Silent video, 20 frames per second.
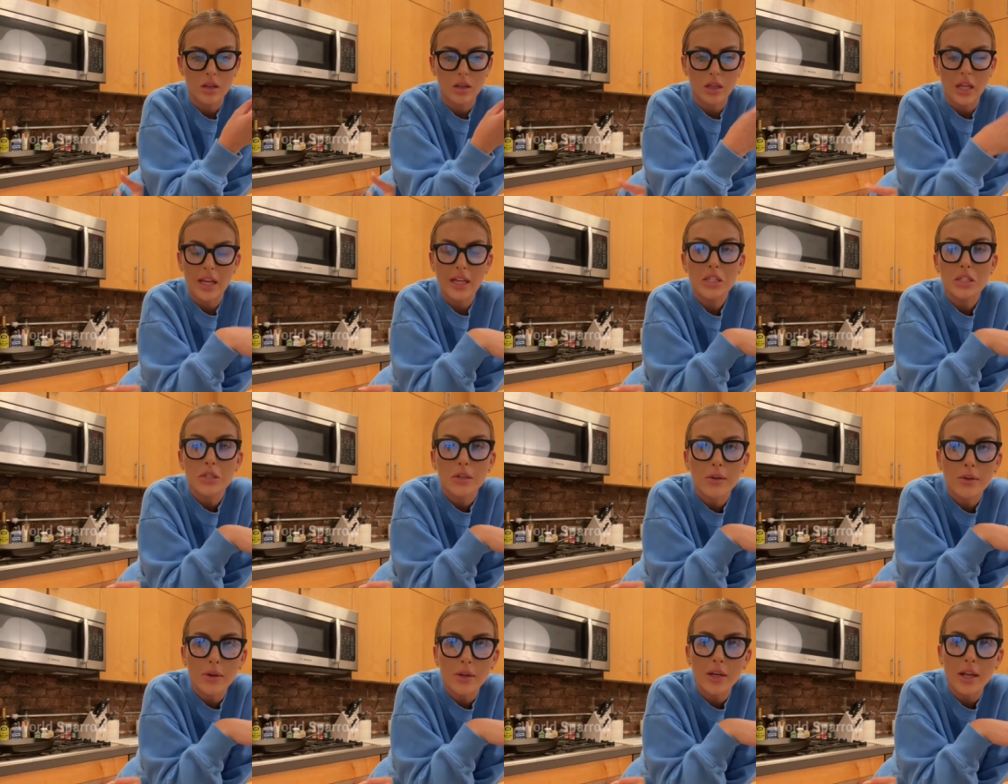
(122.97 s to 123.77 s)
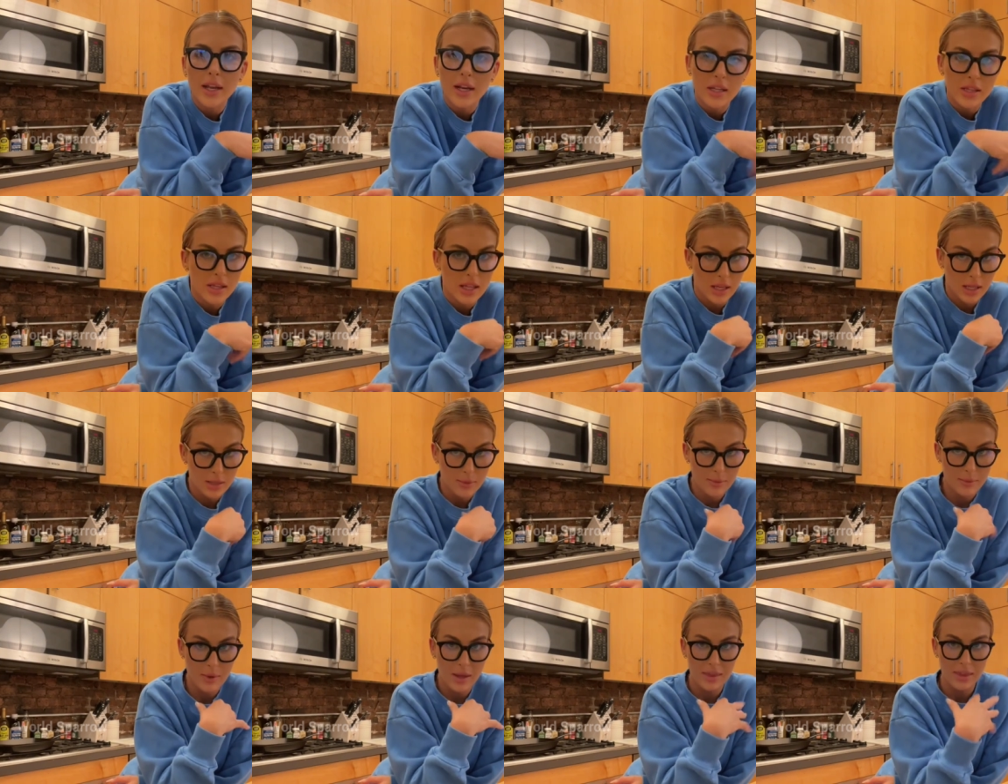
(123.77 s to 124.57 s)
likes gluten and I think,
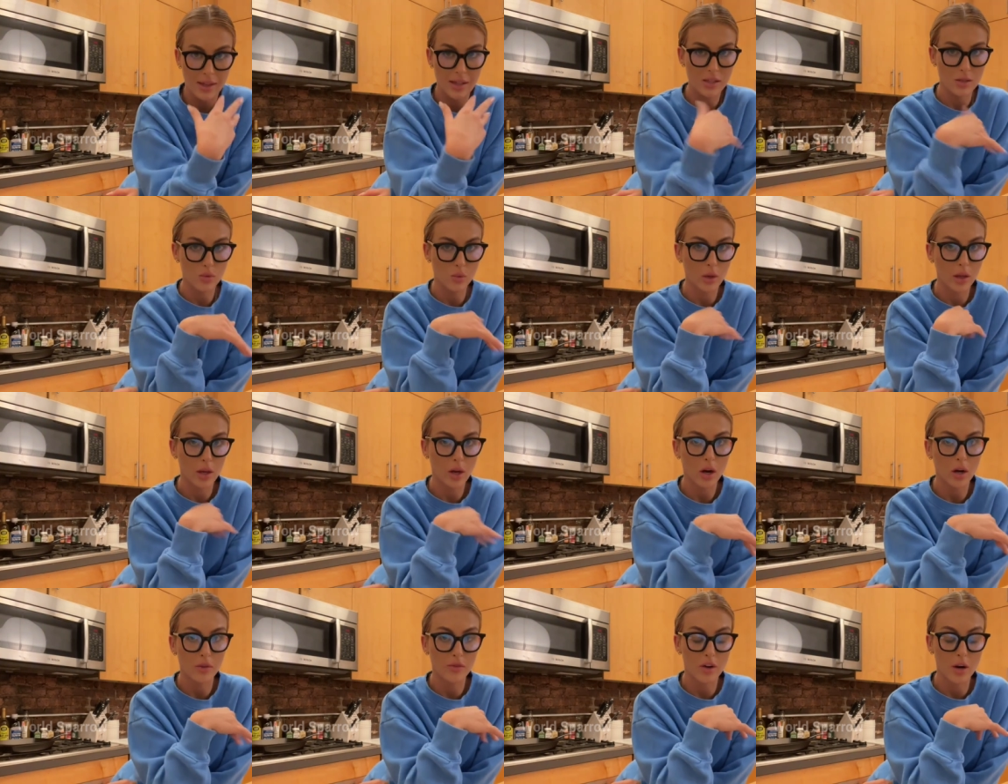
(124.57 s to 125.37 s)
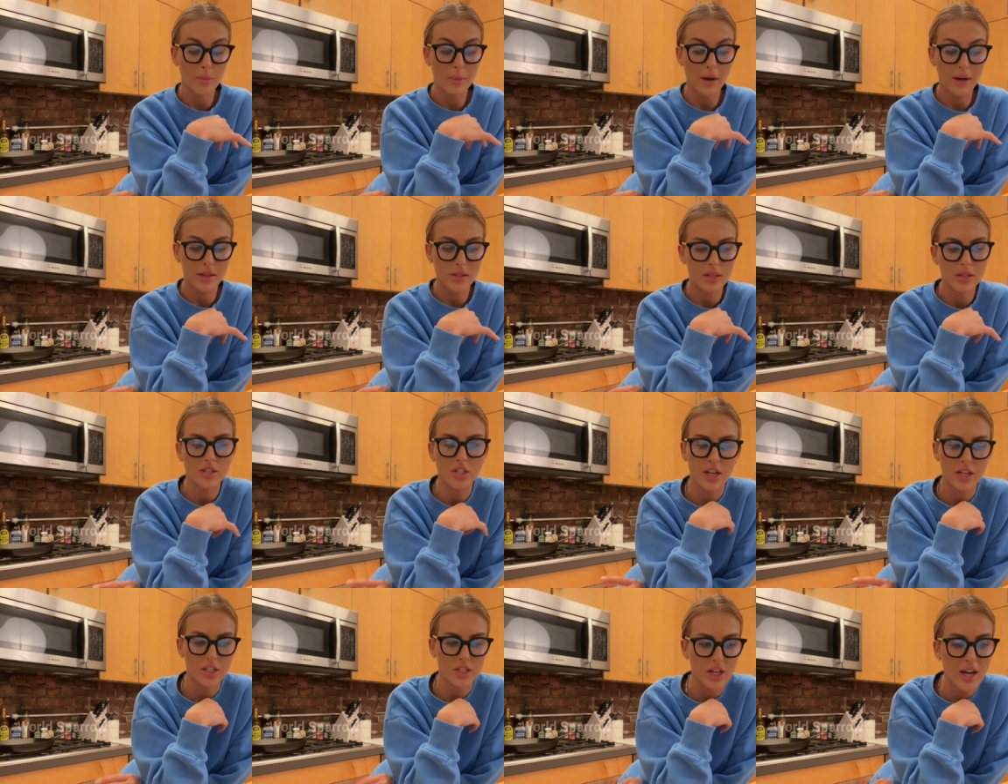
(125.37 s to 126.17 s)
it, I think it's really hard for our body to
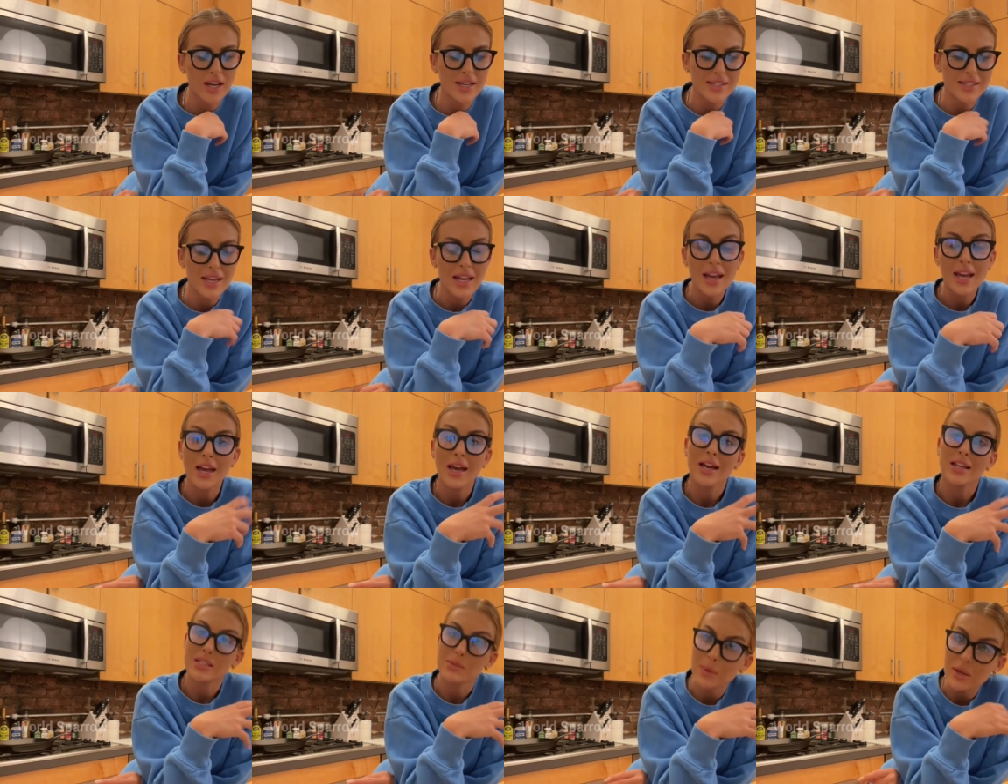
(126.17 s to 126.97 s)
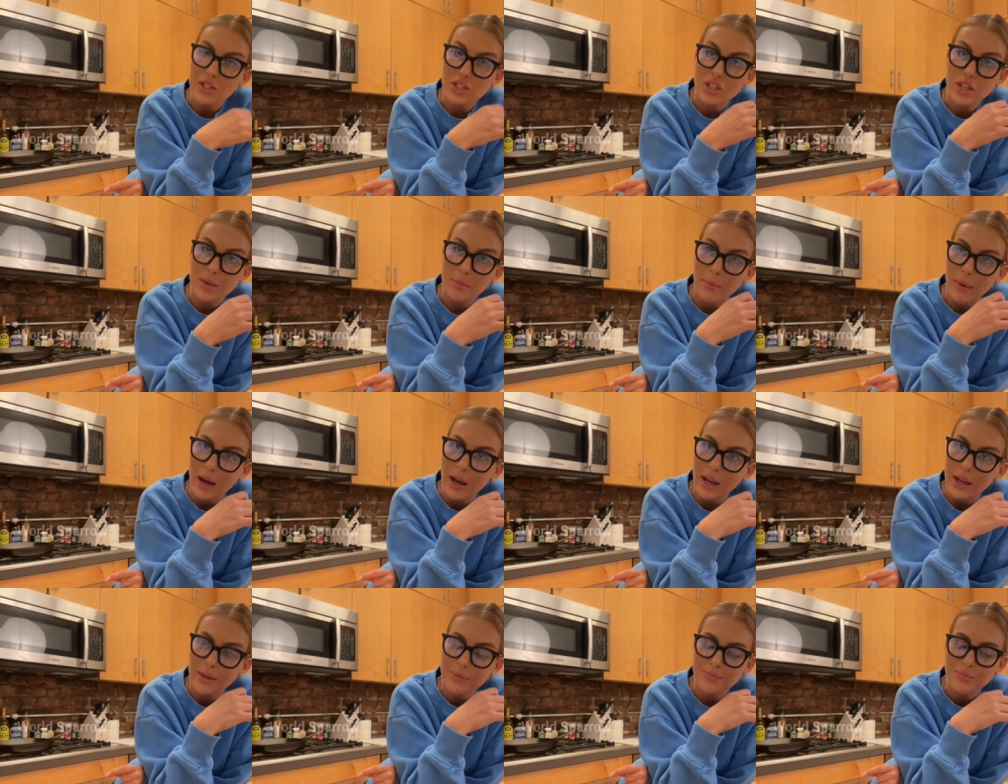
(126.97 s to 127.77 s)
digest, especially
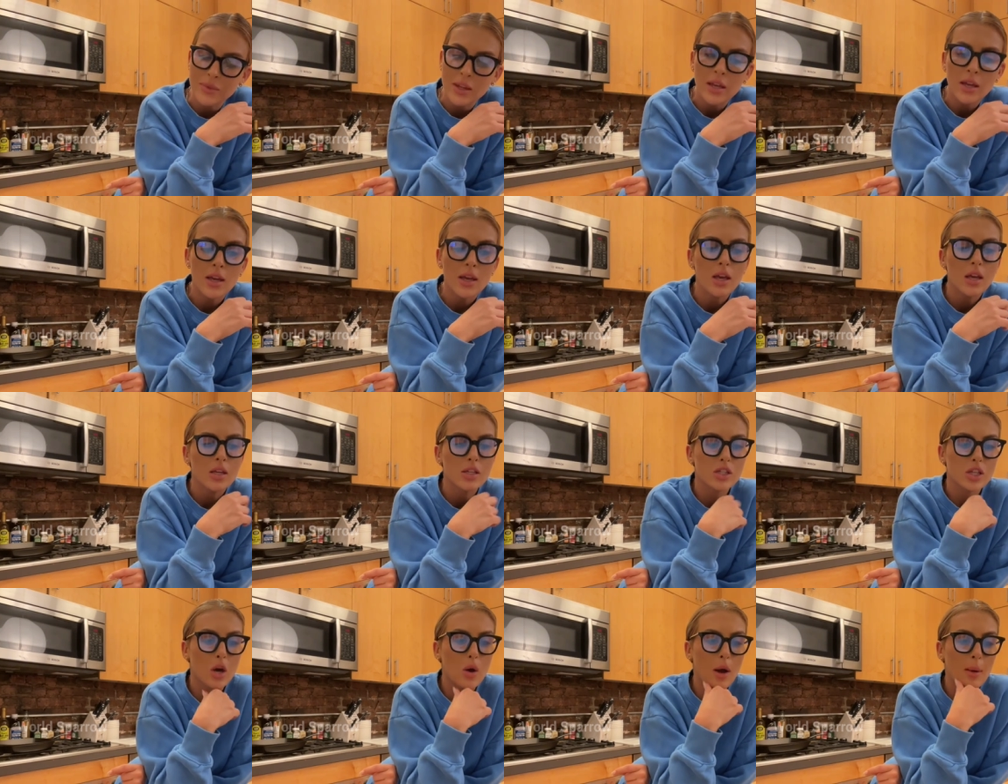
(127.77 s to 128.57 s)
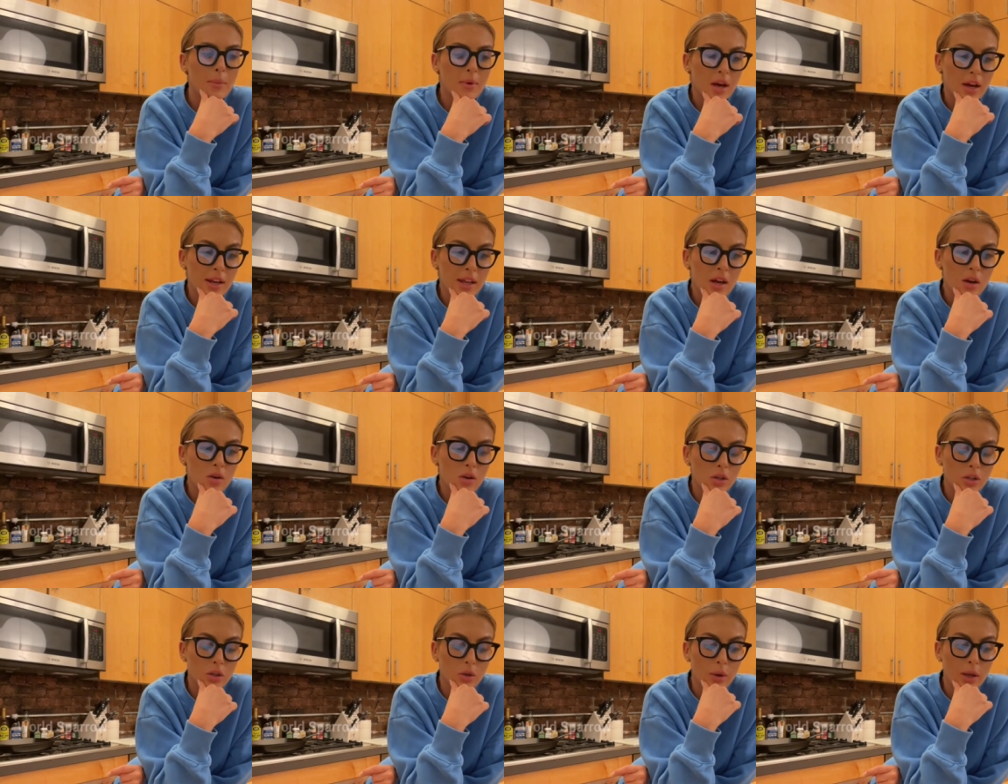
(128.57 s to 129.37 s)
mine. So I'm cutting
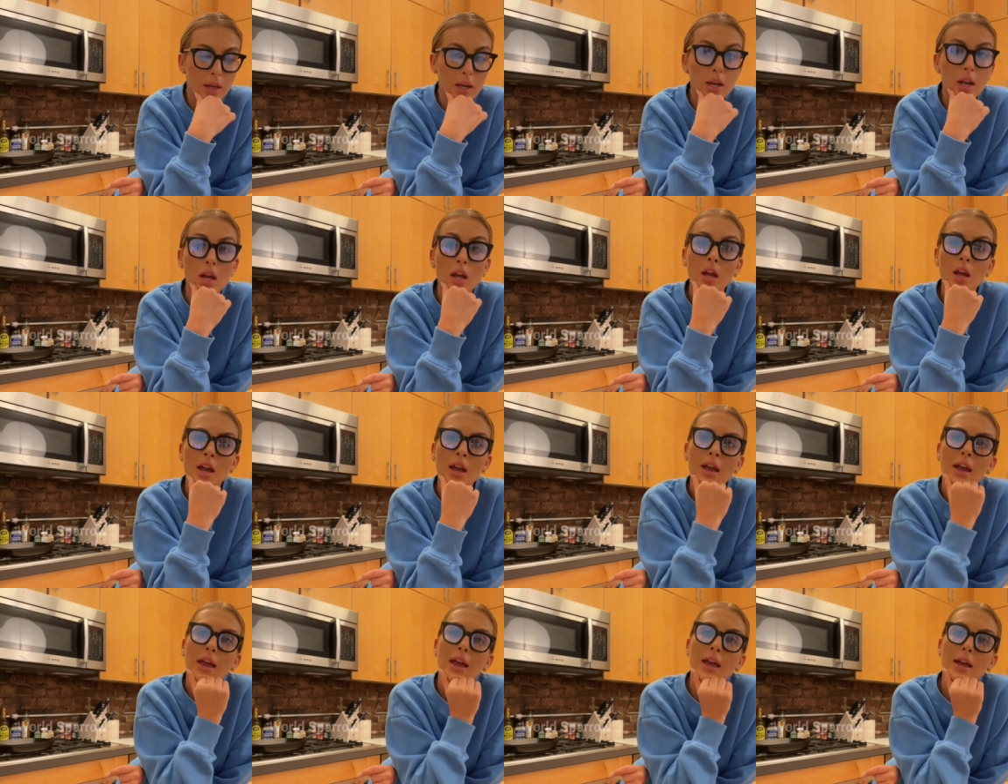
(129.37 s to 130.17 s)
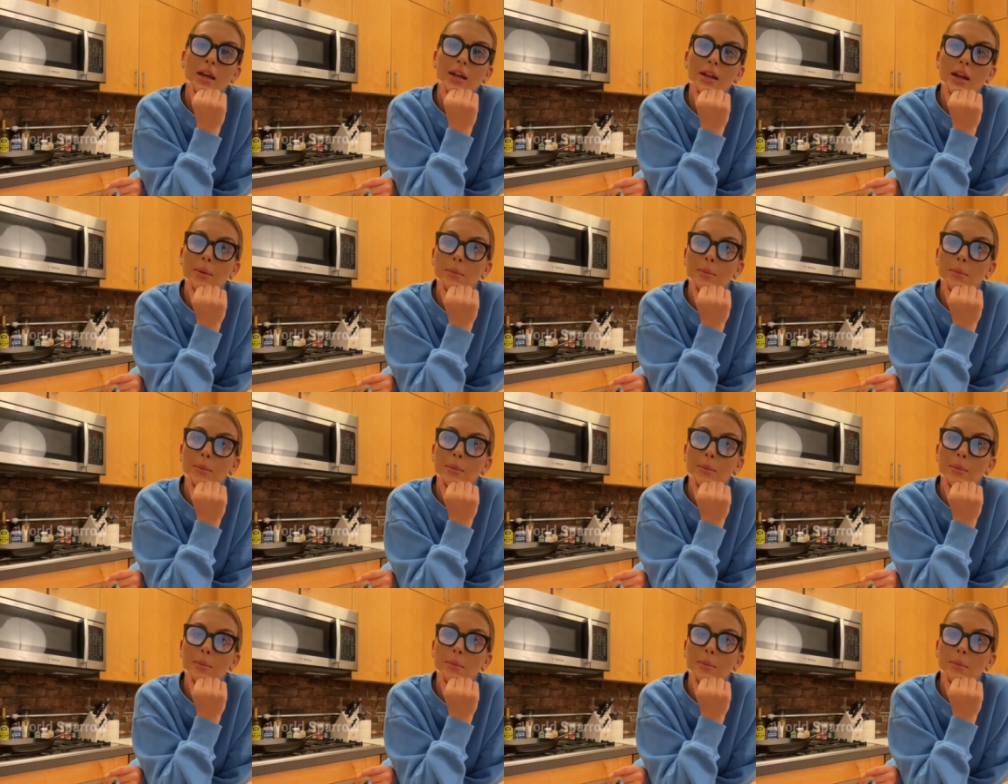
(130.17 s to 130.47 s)
out gluten and